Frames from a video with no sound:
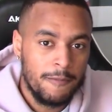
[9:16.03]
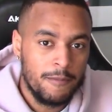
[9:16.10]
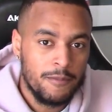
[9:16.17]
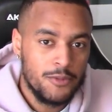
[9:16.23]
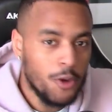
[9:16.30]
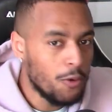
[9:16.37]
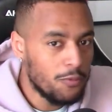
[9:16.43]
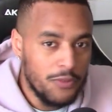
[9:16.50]

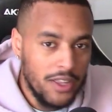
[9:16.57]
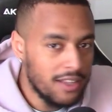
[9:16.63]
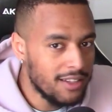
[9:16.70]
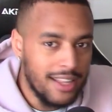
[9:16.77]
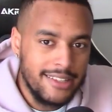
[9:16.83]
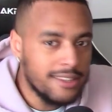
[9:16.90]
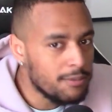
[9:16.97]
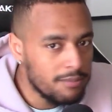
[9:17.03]
Don't feel,
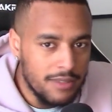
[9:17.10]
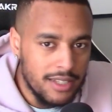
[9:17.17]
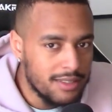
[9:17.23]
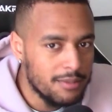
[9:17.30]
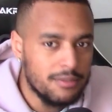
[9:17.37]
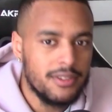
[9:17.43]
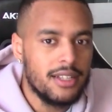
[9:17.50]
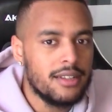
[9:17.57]
let them out.
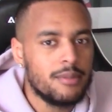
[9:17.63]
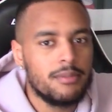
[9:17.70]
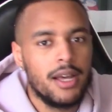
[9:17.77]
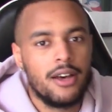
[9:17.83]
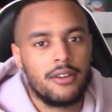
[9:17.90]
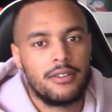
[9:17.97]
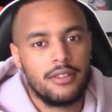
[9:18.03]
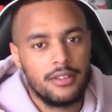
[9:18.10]
You
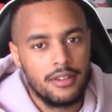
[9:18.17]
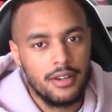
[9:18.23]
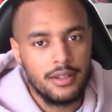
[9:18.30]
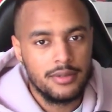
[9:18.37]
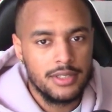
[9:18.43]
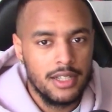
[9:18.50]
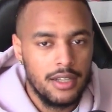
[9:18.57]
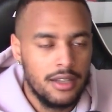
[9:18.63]
know what I'm
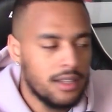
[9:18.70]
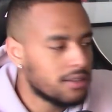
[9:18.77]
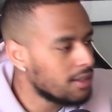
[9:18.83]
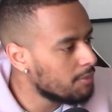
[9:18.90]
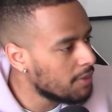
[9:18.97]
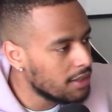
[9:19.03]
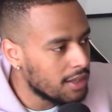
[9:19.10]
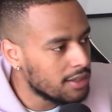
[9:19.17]
saying? Let
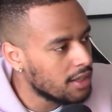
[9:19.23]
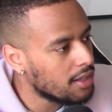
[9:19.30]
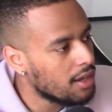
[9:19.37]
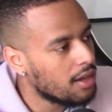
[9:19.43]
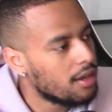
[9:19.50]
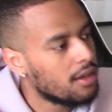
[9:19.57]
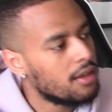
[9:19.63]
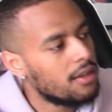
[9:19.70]
that
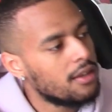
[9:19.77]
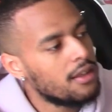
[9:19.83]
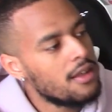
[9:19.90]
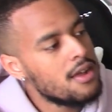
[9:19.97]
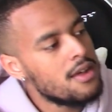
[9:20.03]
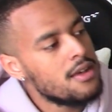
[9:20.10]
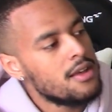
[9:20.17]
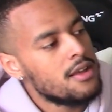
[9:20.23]
out.
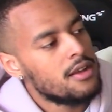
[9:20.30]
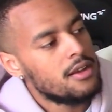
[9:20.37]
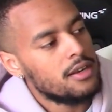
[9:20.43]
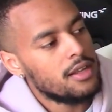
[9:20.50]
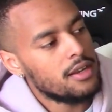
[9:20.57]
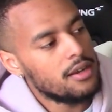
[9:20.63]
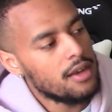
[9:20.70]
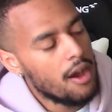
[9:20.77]

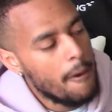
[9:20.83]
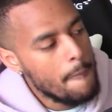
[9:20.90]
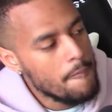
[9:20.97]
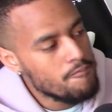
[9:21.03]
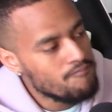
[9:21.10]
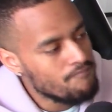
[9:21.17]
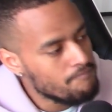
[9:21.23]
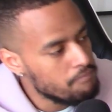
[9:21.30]
Let it out.
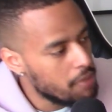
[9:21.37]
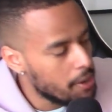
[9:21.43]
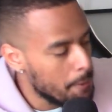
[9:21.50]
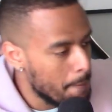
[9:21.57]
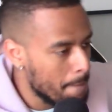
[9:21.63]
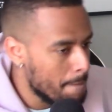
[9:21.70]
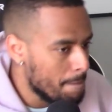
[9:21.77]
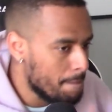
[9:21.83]
But
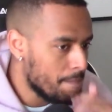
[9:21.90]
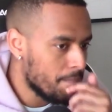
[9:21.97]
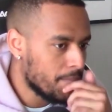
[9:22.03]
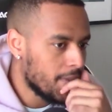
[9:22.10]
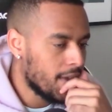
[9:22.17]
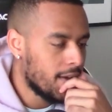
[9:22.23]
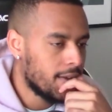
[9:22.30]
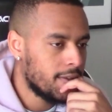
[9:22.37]

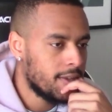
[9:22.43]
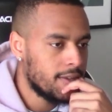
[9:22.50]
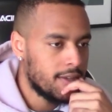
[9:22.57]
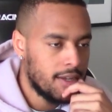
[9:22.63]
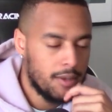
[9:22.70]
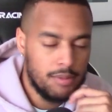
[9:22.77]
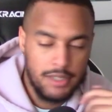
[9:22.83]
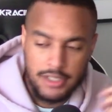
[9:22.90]
yeah,
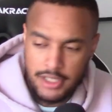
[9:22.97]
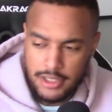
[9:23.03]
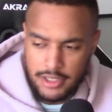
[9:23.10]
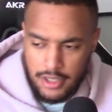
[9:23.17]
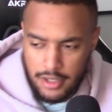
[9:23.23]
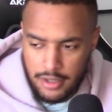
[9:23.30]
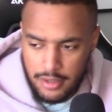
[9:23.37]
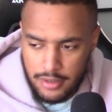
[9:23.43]
appreciate
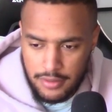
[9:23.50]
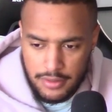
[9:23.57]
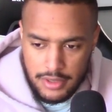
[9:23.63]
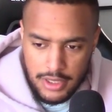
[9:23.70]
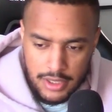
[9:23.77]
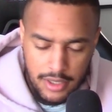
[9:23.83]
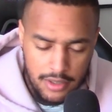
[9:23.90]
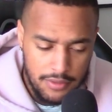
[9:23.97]
y'all for
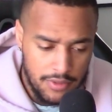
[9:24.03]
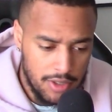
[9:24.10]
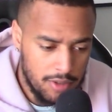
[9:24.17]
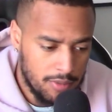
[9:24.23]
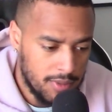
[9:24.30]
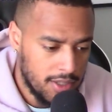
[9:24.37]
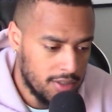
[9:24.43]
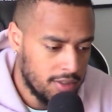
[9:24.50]
checking out the video,
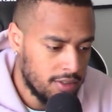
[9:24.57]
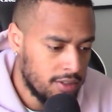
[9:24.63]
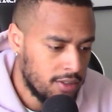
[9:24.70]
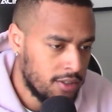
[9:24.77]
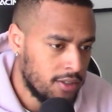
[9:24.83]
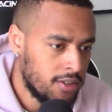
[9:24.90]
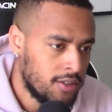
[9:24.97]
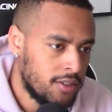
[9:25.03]
man.
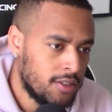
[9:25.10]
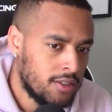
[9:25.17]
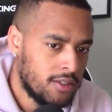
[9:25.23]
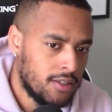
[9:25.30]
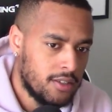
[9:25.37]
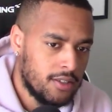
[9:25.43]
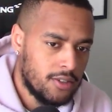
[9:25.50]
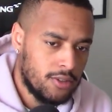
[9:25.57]

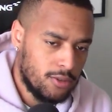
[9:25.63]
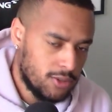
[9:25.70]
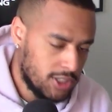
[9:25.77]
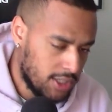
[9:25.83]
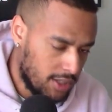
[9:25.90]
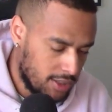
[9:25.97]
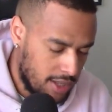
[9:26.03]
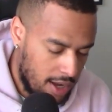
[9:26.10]
Go
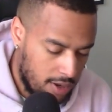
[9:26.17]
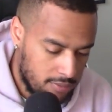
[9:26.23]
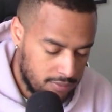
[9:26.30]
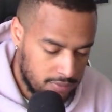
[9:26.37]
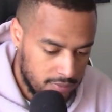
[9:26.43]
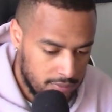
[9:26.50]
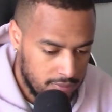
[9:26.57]
check out the album.